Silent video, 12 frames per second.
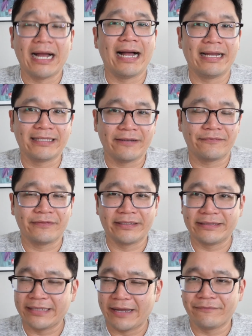I
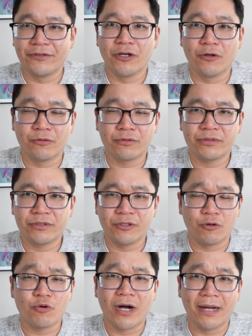definitely have no
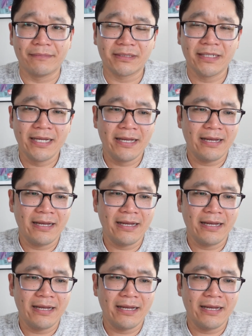qualms